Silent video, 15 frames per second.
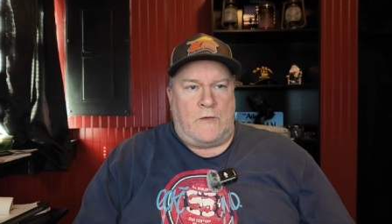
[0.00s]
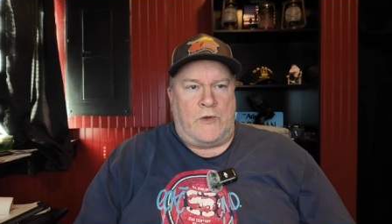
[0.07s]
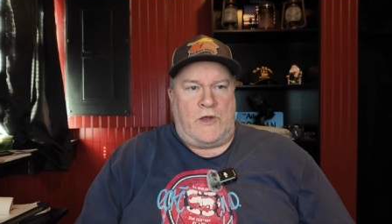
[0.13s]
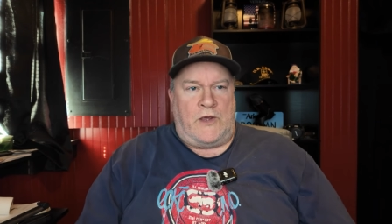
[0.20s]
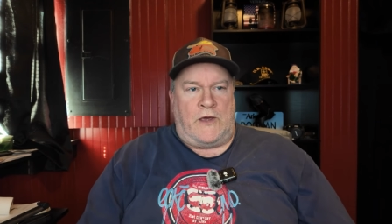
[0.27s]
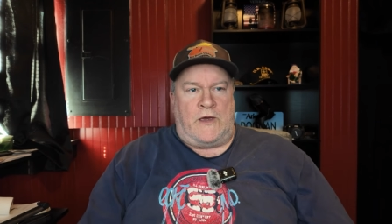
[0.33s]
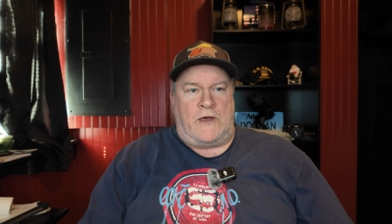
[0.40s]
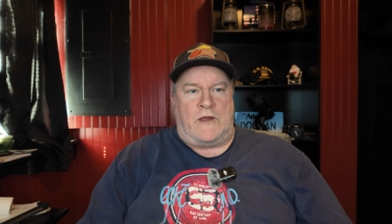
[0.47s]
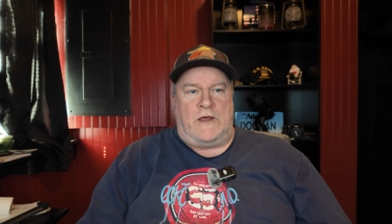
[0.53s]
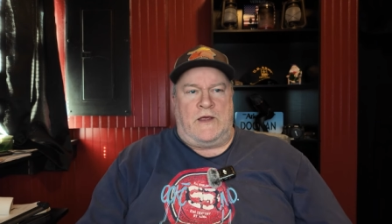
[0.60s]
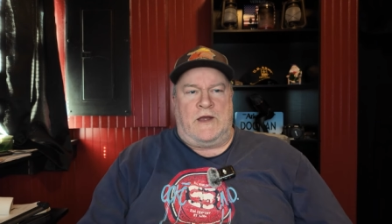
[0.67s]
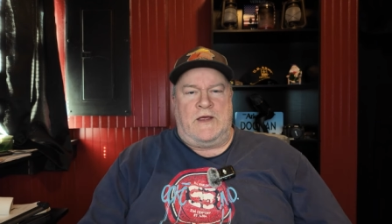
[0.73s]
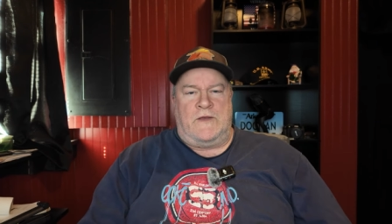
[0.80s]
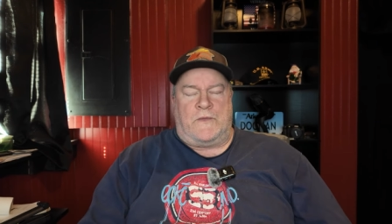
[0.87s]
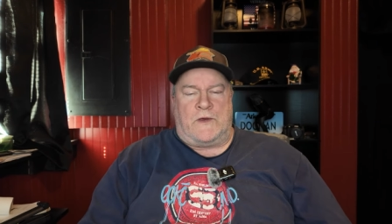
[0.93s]
But yeah,
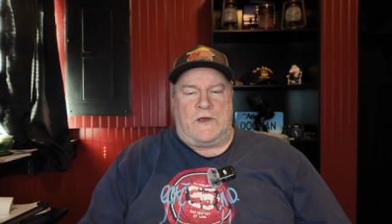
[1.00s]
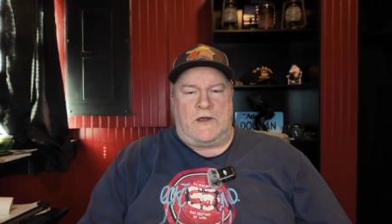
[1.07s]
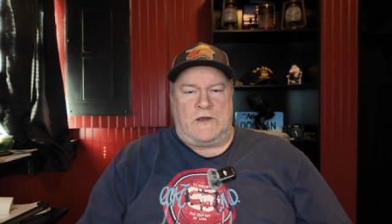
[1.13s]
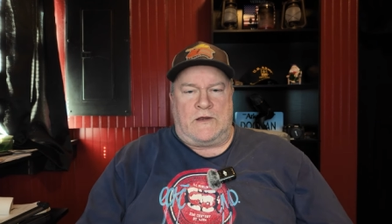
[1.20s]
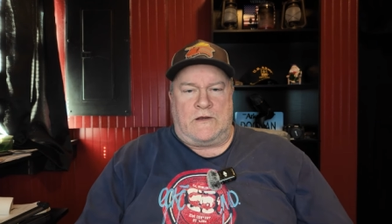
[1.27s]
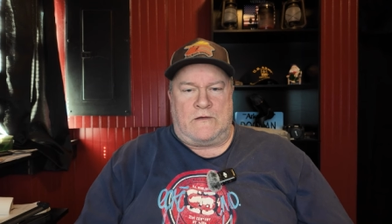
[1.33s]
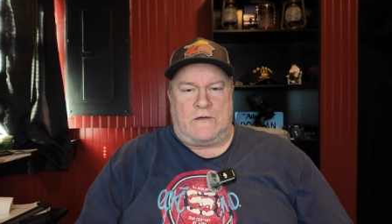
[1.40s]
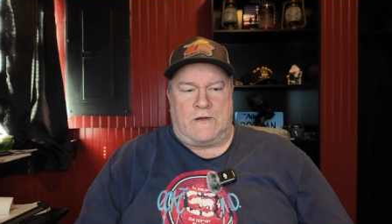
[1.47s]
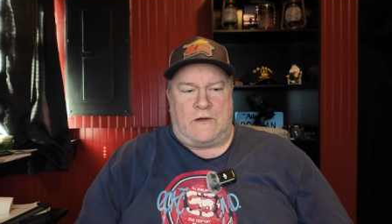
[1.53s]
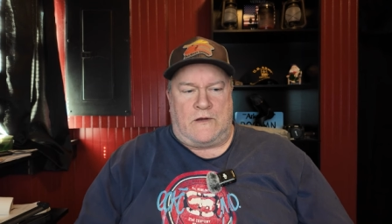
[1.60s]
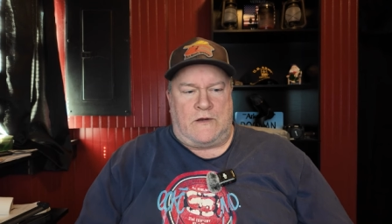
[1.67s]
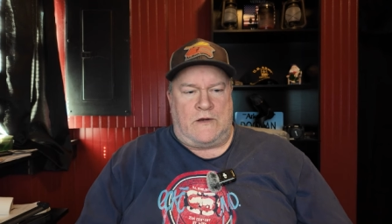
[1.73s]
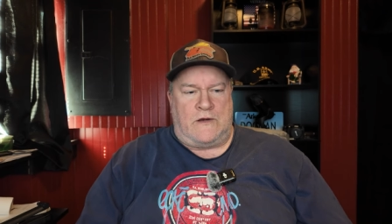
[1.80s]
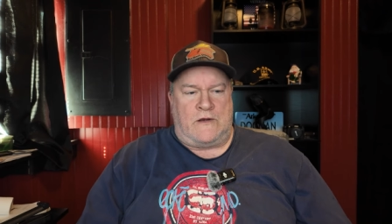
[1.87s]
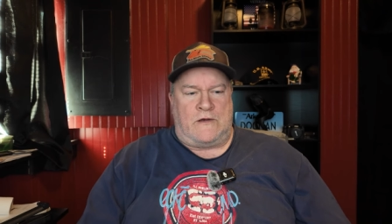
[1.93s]
anything,
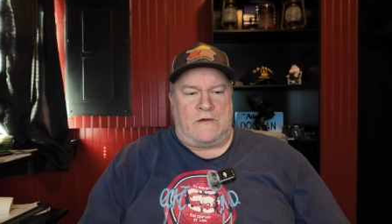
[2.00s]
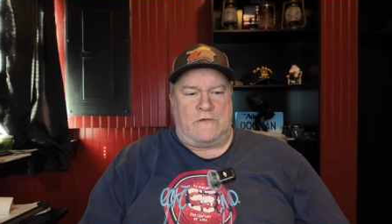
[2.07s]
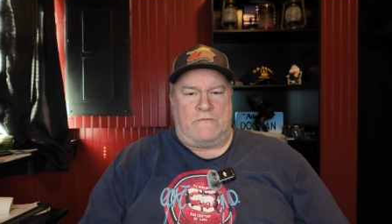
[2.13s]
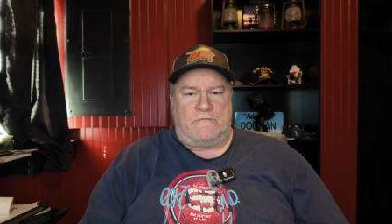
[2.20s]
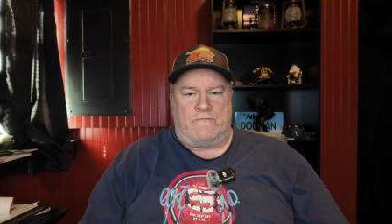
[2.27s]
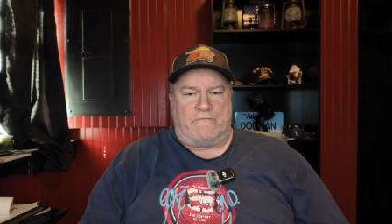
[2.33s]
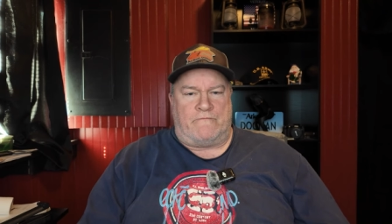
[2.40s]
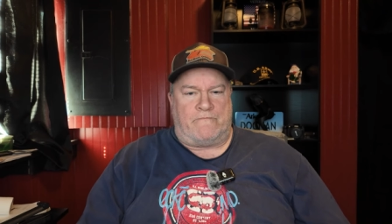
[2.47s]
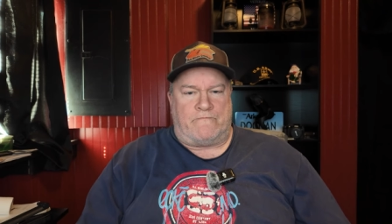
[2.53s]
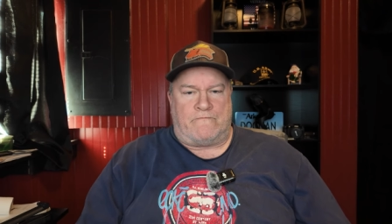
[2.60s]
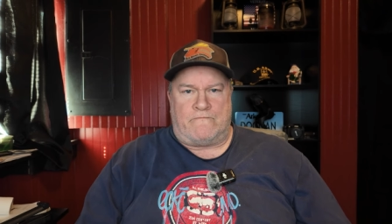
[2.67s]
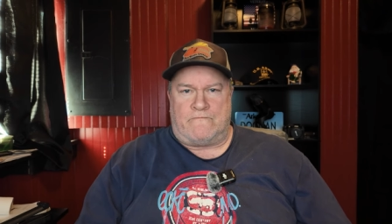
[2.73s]
you know,